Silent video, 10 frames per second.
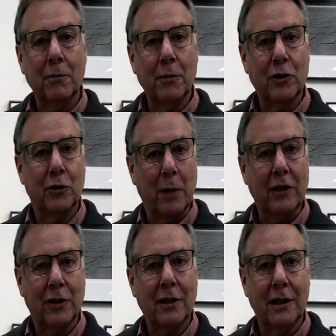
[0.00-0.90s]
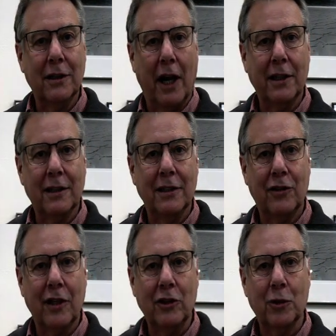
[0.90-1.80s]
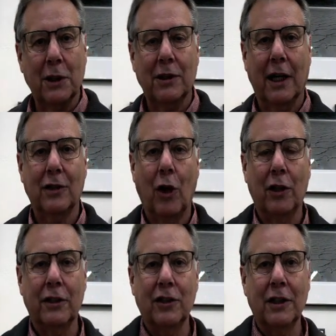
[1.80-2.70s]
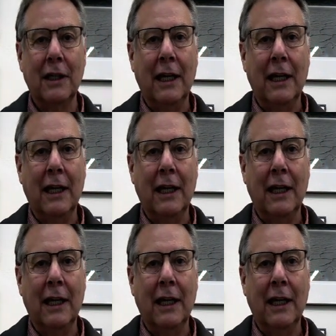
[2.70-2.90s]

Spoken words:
which is basically 19th century technology,